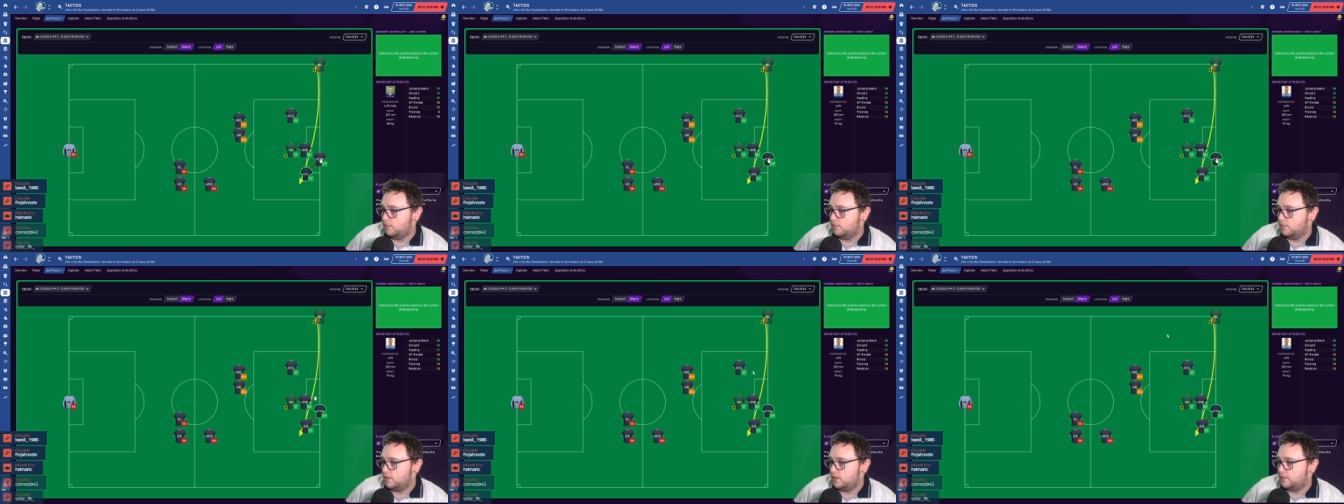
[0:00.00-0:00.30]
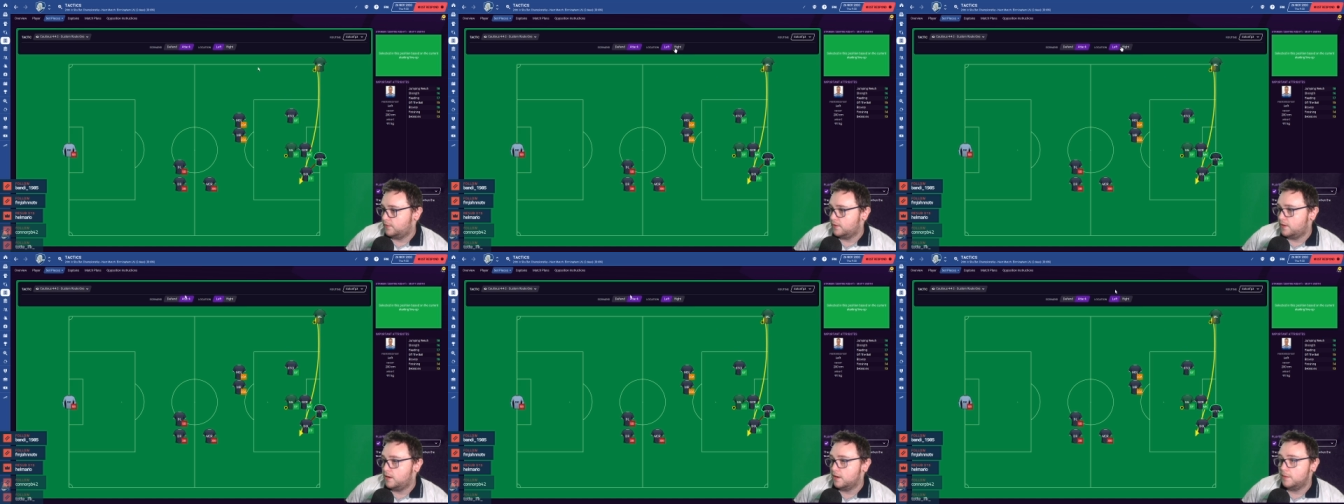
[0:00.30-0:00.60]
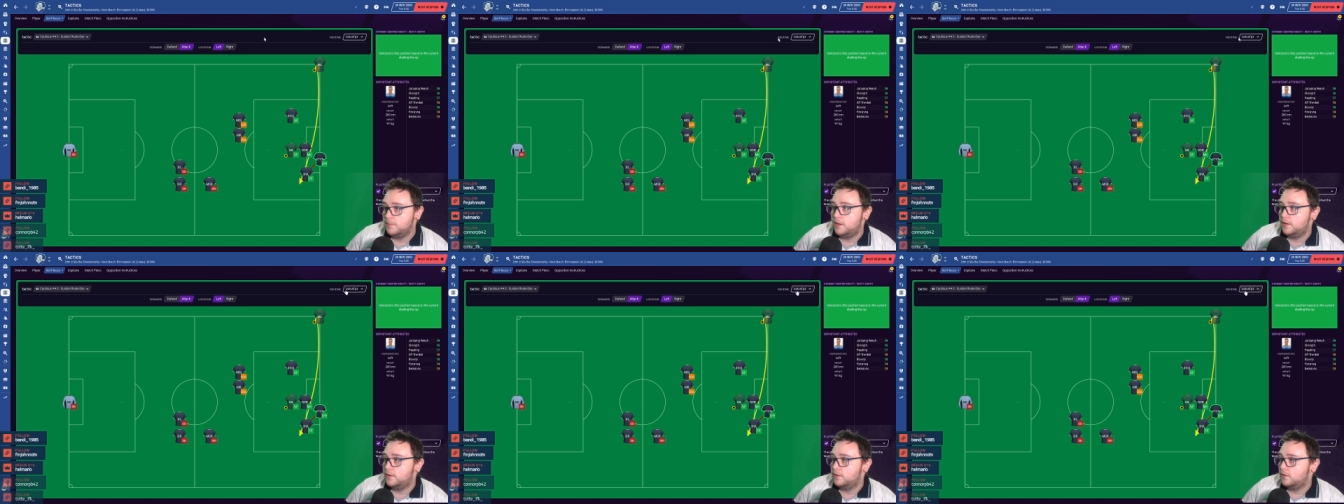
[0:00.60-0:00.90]
Right,
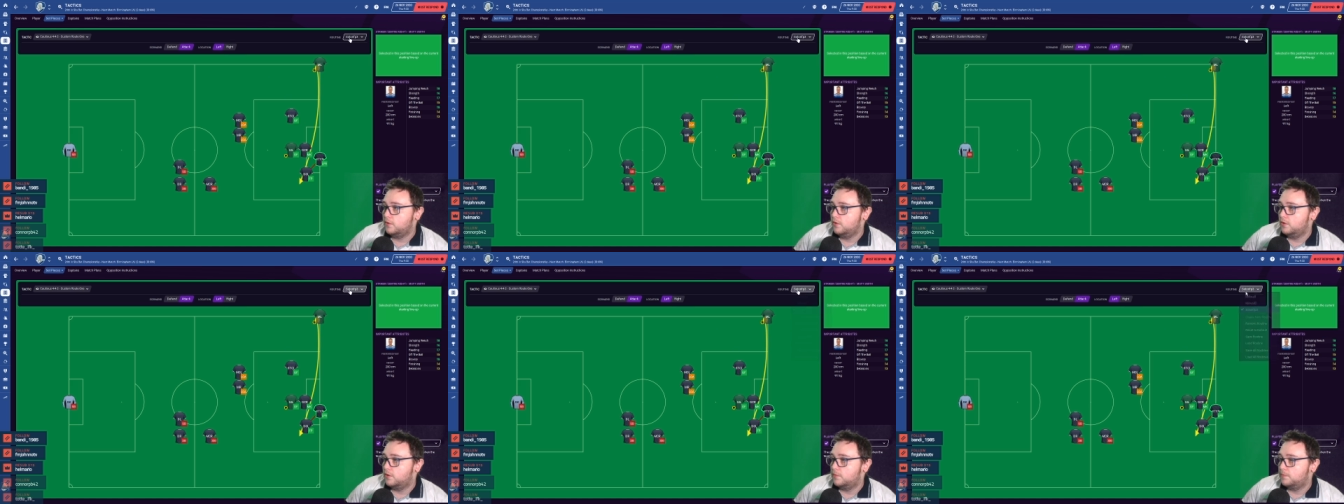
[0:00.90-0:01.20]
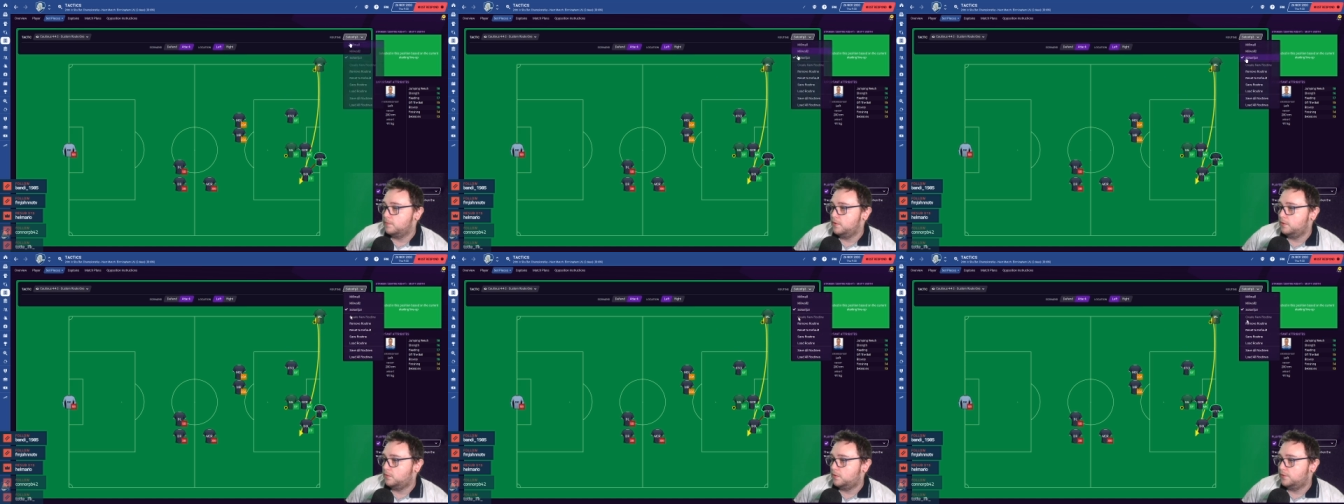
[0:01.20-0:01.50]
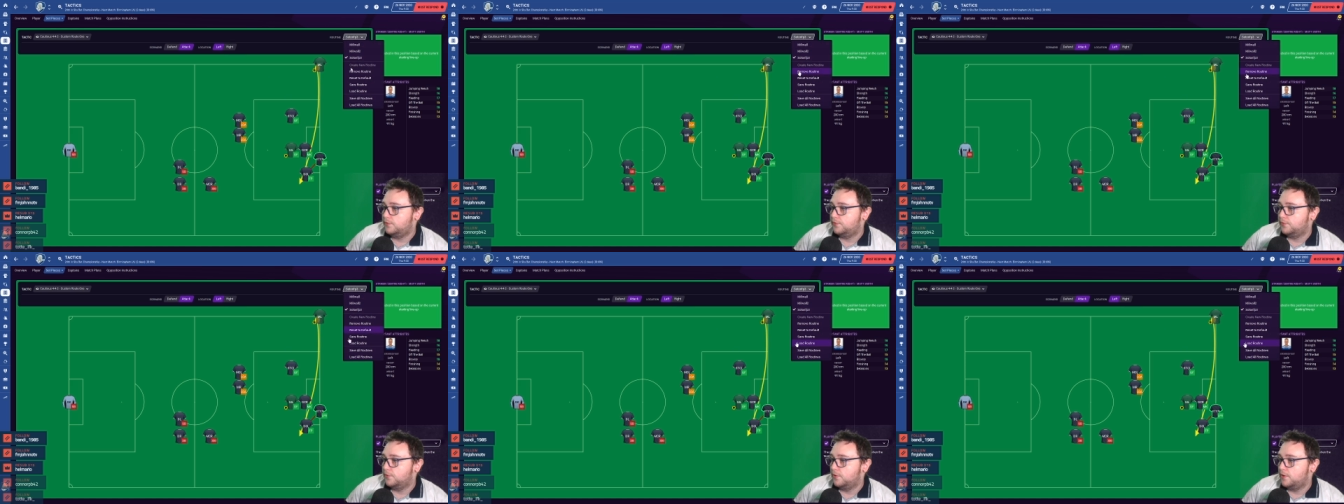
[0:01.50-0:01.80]
target man. Good.
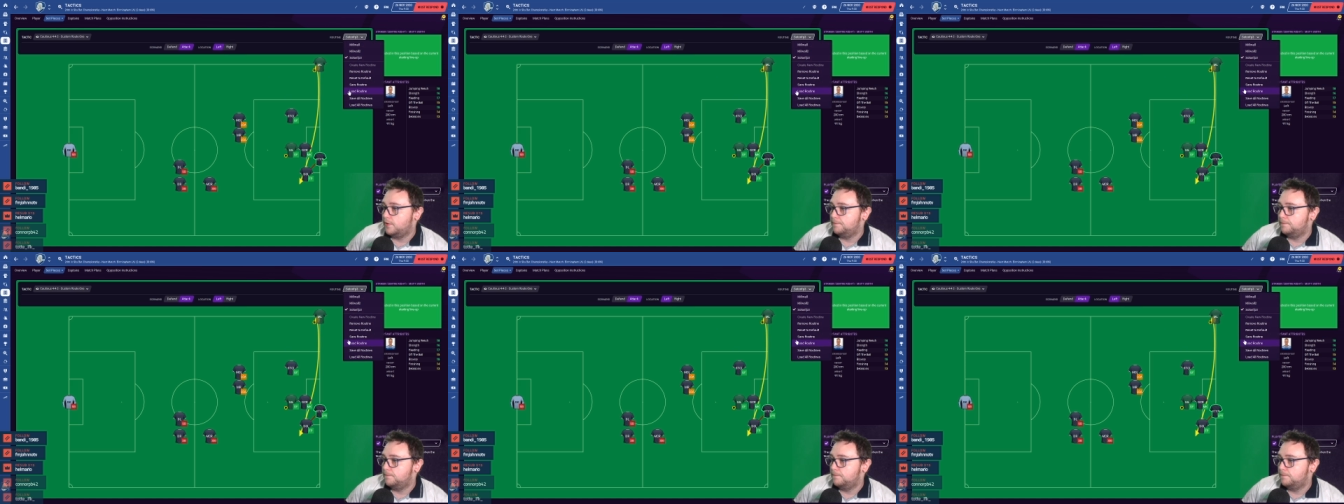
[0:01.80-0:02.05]
Millwall 3.